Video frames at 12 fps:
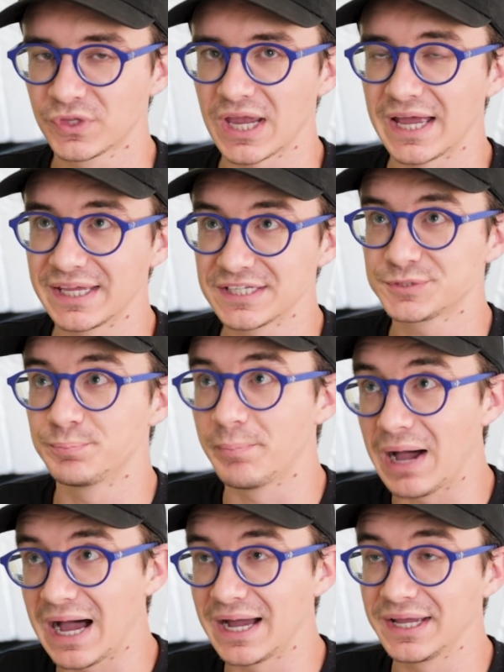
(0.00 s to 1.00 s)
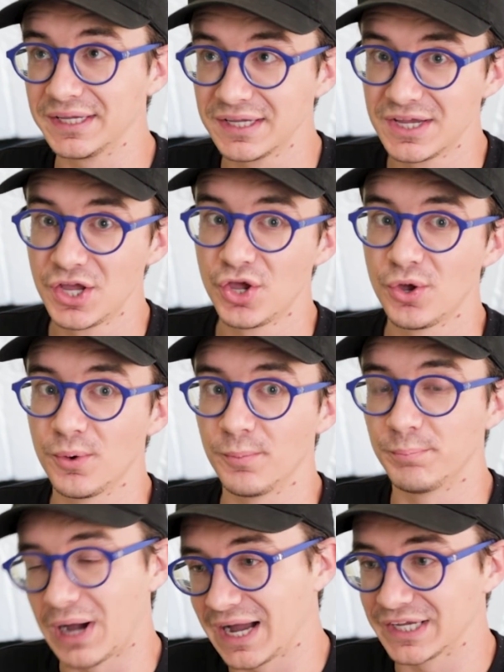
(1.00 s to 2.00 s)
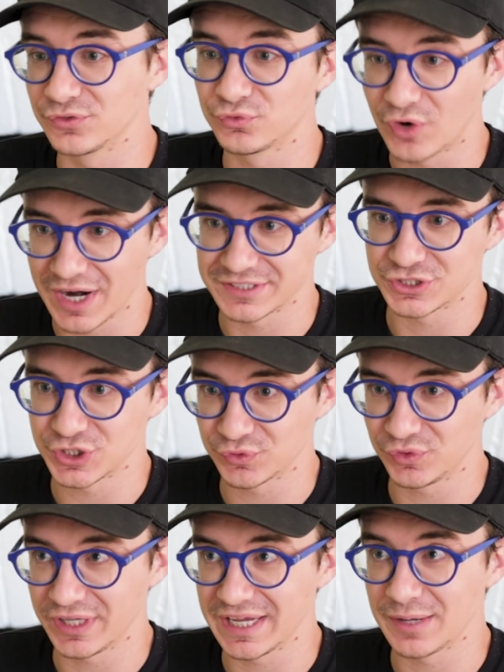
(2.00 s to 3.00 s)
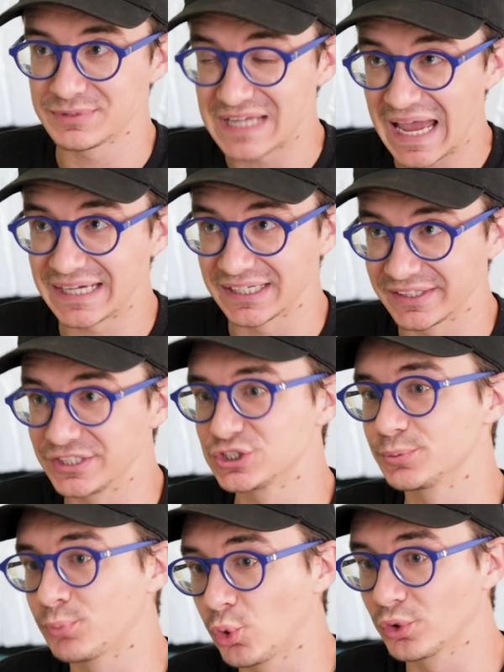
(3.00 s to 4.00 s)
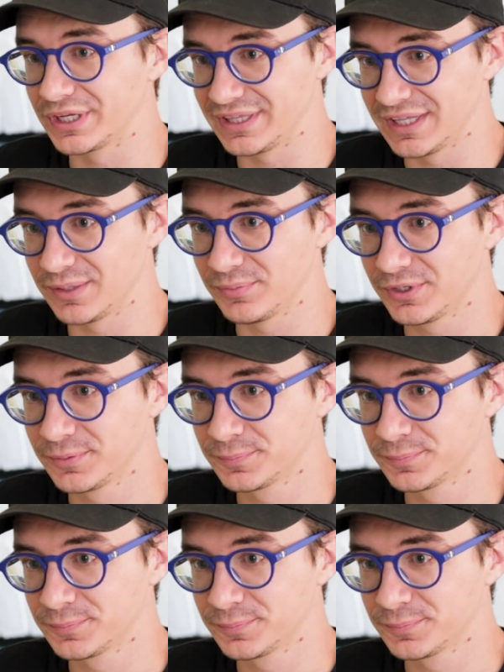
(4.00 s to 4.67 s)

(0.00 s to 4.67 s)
Like, I guess by buying fries at Chick-fil-A, I'm technically supporting them.